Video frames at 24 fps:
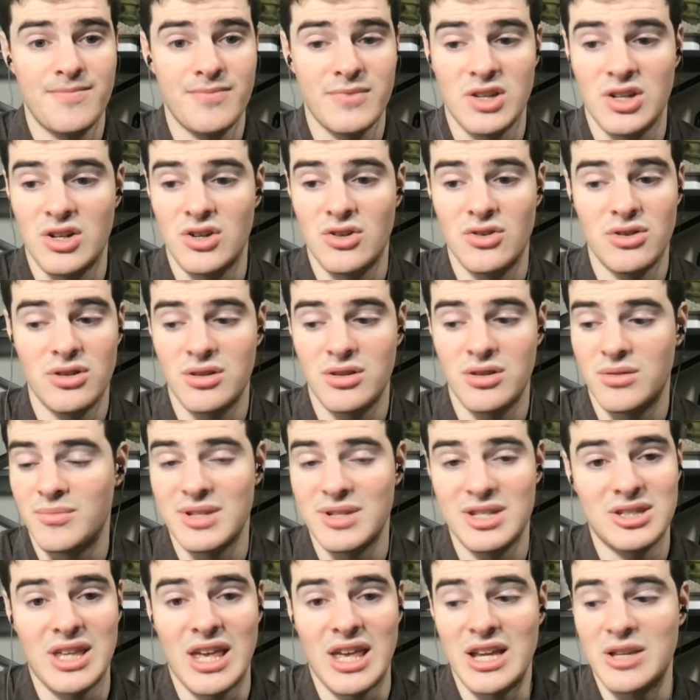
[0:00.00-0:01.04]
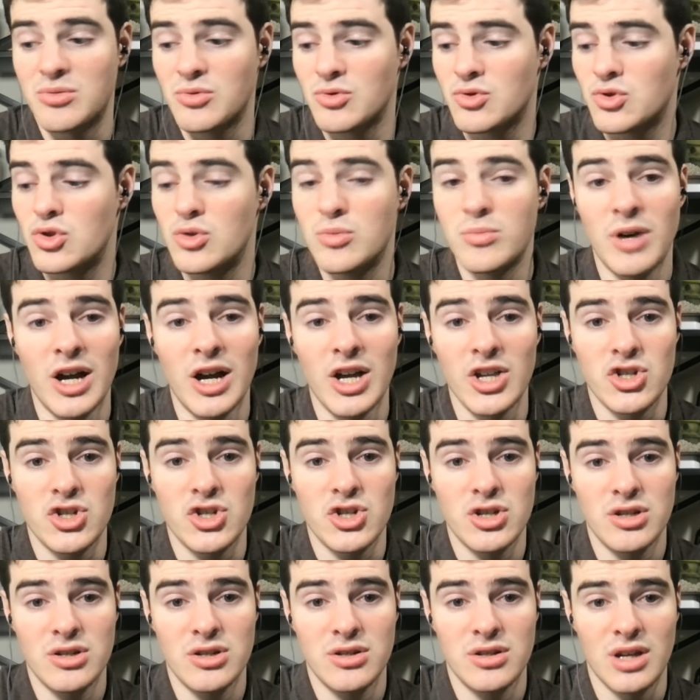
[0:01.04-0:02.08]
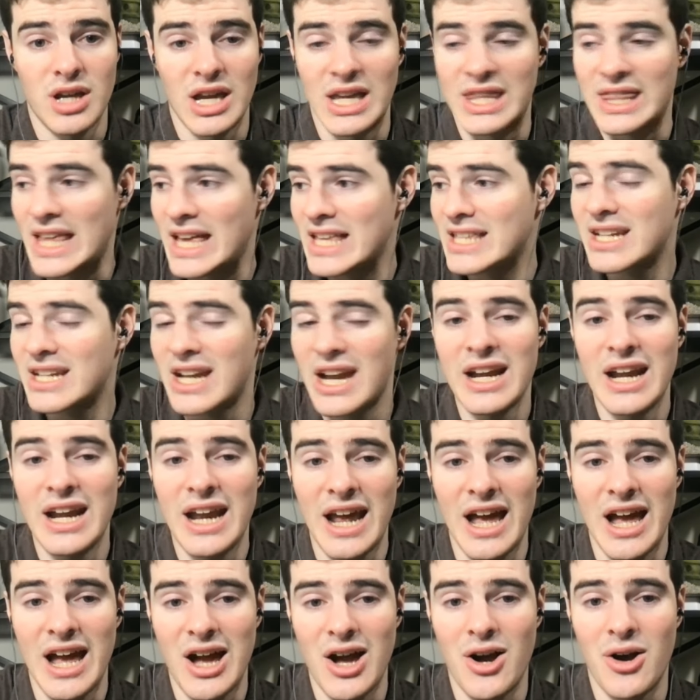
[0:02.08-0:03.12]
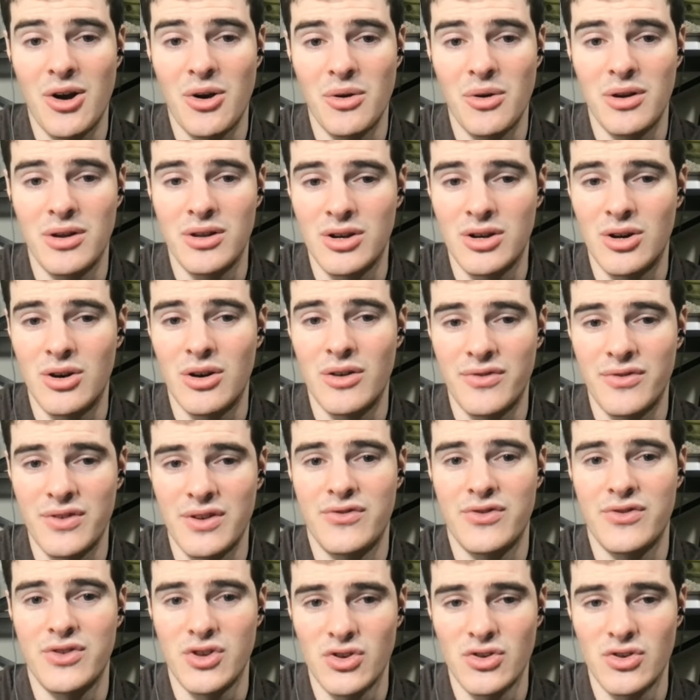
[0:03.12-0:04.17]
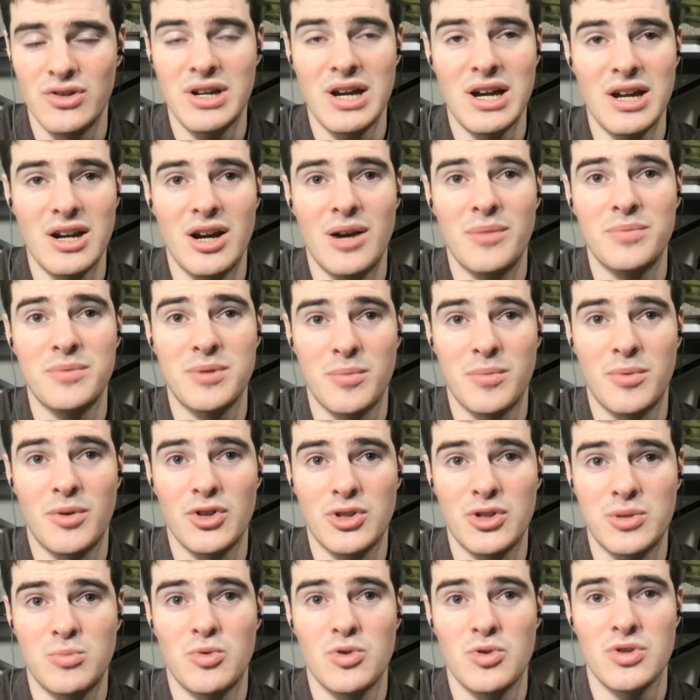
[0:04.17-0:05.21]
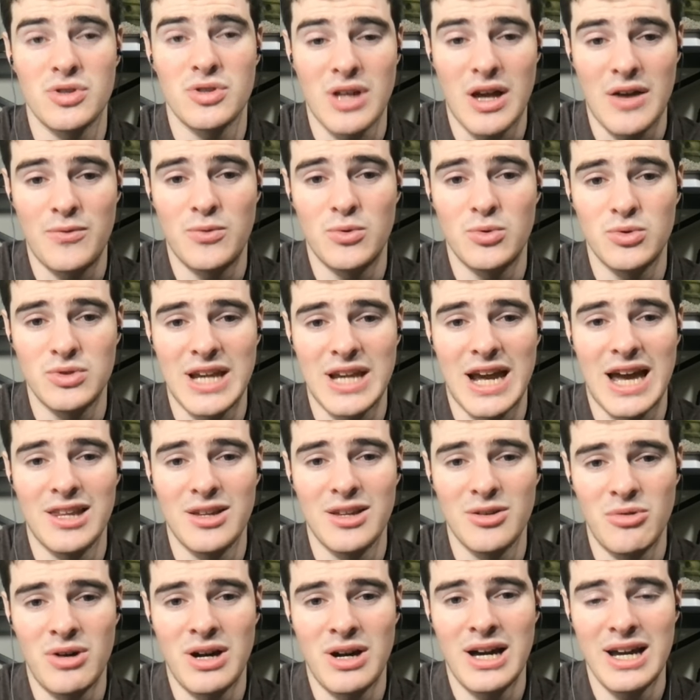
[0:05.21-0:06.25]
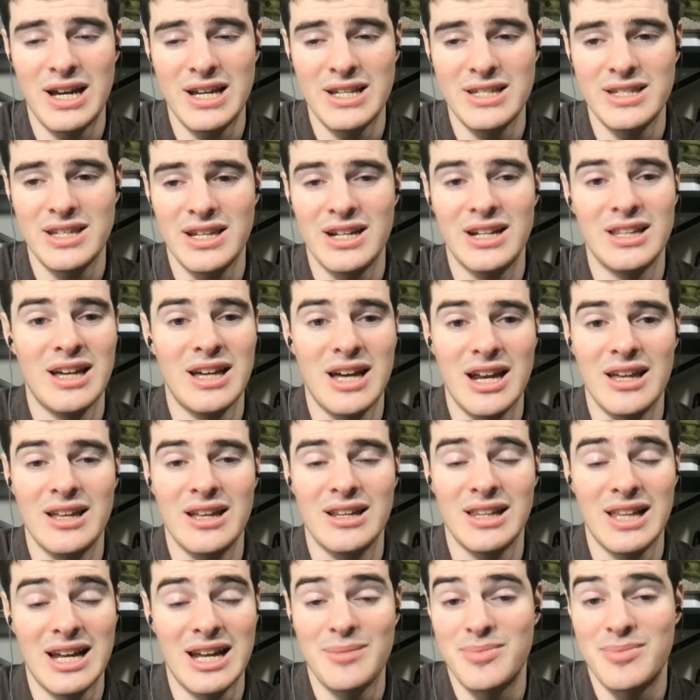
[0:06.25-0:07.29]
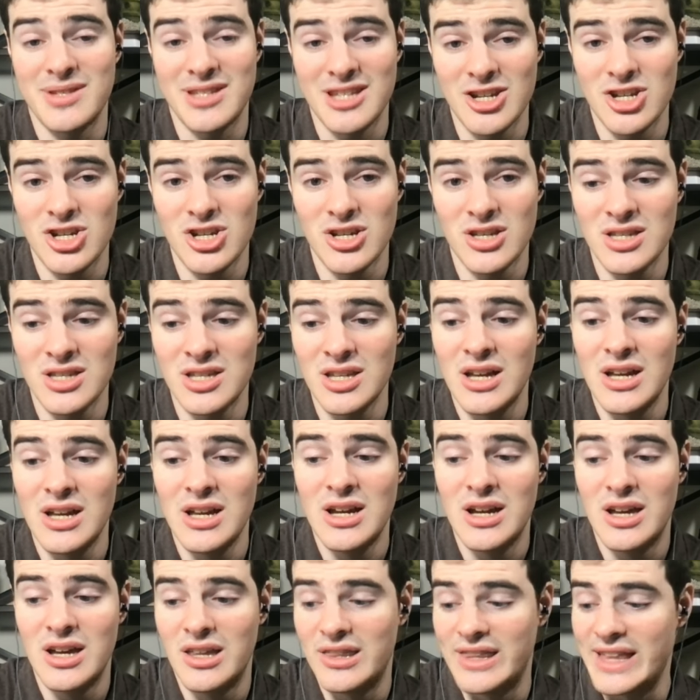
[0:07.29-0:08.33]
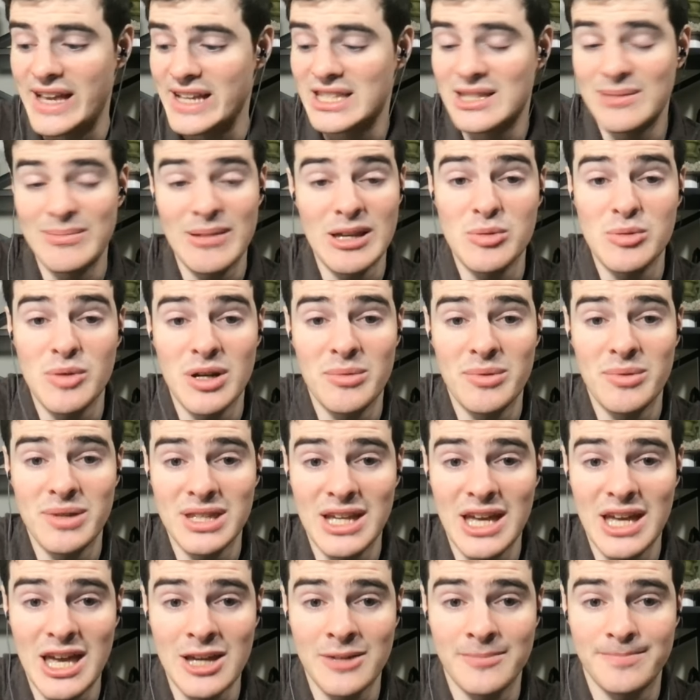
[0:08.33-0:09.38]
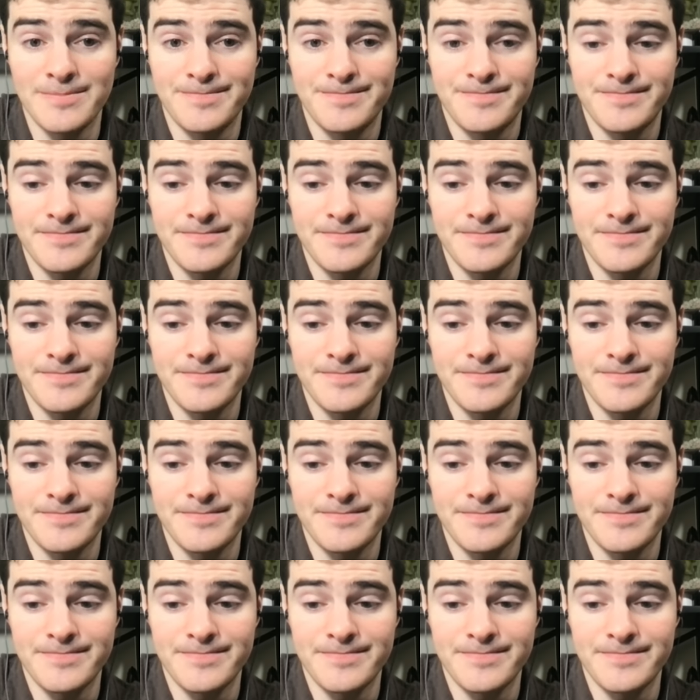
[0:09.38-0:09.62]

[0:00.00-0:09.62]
you know, the, the mistakes were too much. And that's kind of how, you know, if, if you're not up to Baltimore's level talent-wise in a lot in a lot of positions, that's the best way to win the game,